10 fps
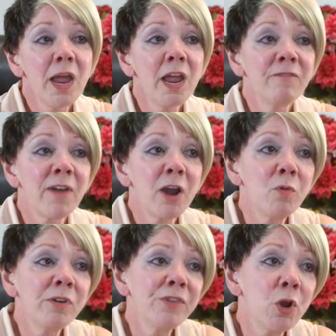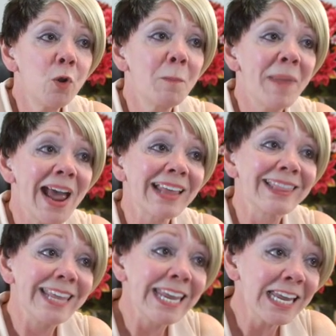If I would have known
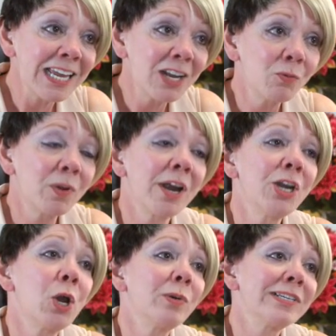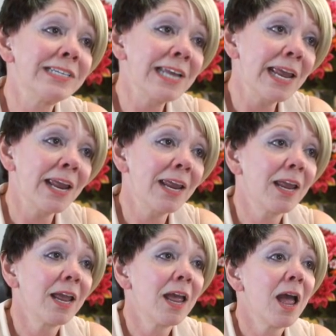back then what I know today,
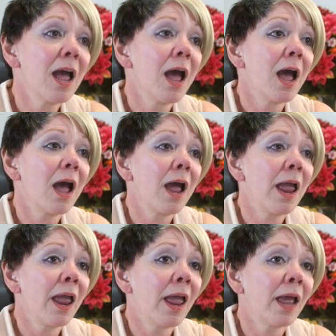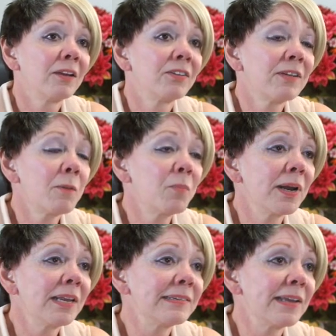and
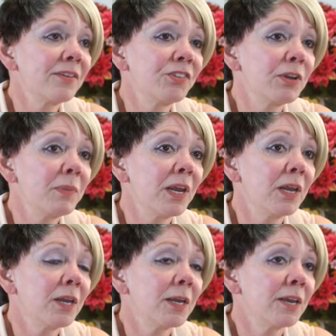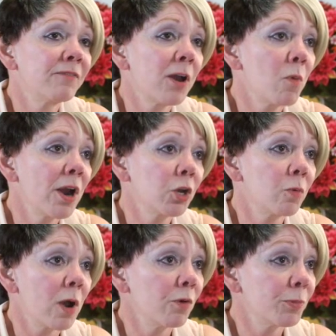somebody says to me, if I want to
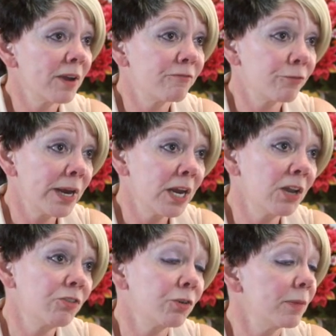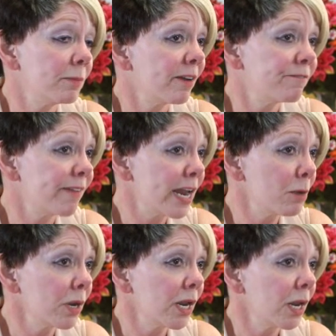go out with my friends or meet my
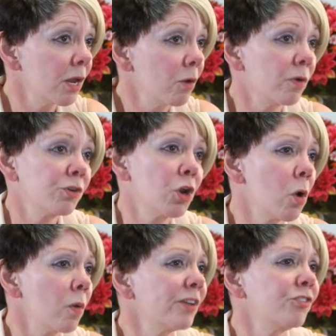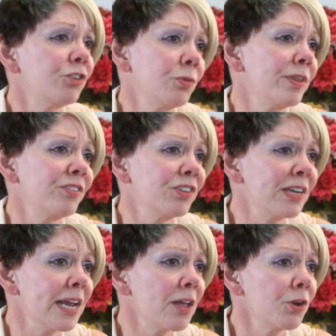family, well, no, let's do this
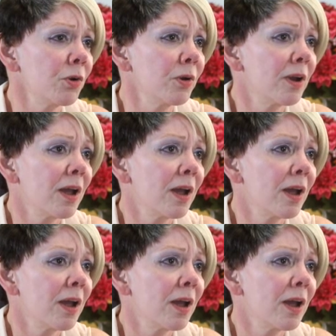together,